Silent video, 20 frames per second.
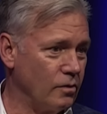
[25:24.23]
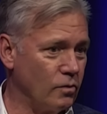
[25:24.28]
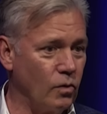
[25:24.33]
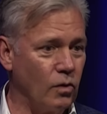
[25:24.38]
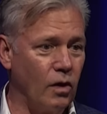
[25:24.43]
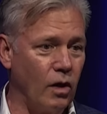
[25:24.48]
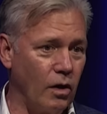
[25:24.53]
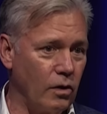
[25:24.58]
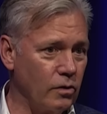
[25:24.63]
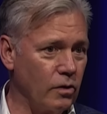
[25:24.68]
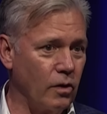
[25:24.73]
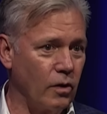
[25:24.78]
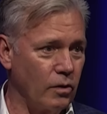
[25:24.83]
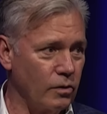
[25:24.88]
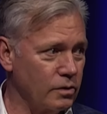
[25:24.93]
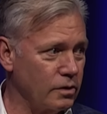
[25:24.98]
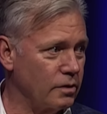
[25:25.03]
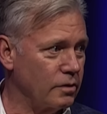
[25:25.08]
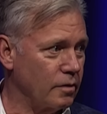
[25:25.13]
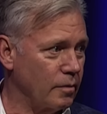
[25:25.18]
Oh, I
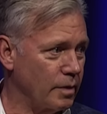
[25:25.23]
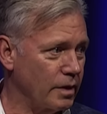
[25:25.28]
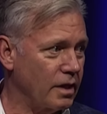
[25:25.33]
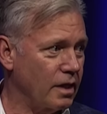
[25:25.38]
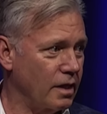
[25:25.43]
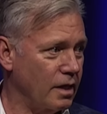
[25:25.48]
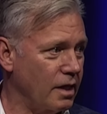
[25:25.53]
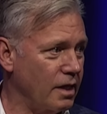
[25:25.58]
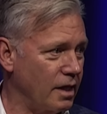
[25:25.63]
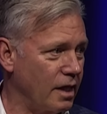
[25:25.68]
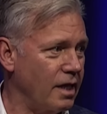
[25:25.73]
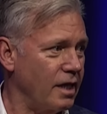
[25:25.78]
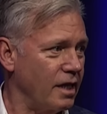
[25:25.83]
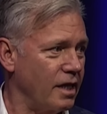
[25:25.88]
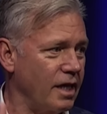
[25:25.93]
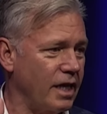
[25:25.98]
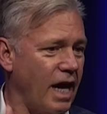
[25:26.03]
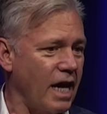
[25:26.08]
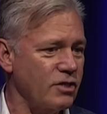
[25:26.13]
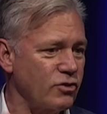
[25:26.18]
know, but
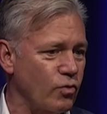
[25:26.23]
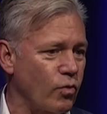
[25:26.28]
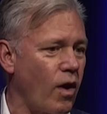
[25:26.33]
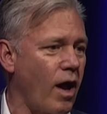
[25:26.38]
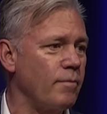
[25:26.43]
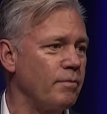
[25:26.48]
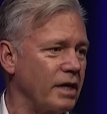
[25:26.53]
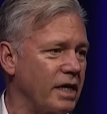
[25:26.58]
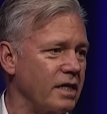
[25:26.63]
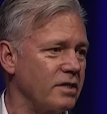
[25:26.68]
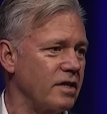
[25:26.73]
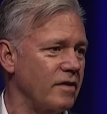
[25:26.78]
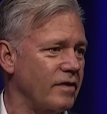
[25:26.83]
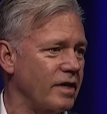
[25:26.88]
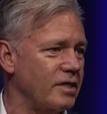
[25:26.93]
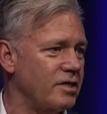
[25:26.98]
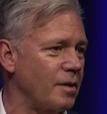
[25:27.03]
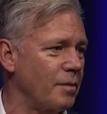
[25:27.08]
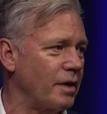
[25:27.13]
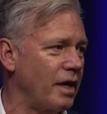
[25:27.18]
the guys run yeah. because they've
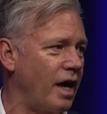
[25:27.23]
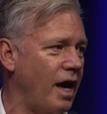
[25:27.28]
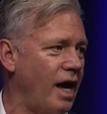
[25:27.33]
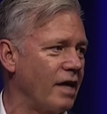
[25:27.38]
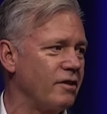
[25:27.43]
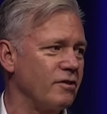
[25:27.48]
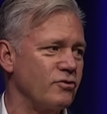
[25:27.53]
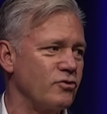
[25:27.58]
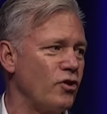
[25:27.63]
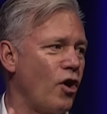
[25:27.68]
got something to hide. There's